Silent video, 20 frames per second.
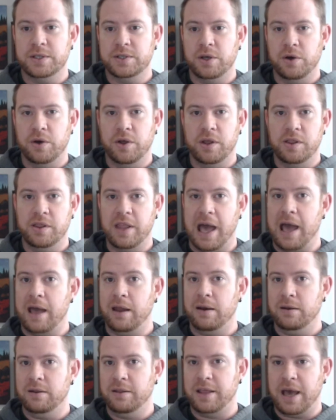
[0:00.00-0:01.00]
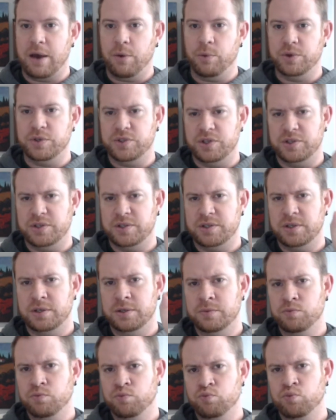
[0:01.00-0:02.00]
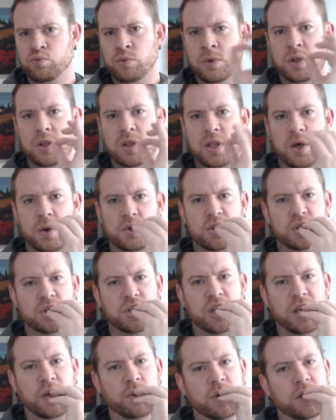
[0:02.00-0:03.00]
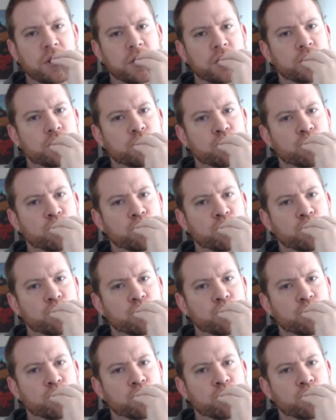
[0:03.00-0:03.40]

So, and that was just like one of those